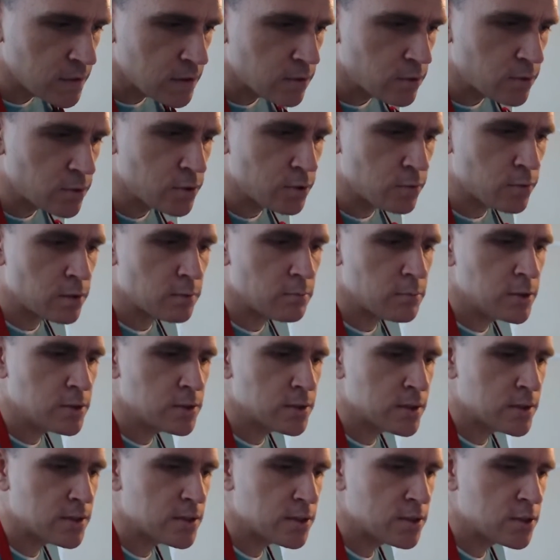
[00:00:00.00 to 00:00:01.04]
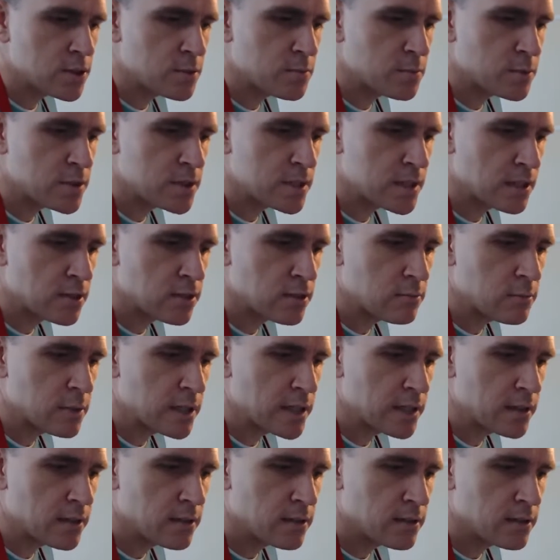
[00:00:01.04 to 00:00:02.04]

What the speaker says: Or do you want to mute this and just put sound on mine?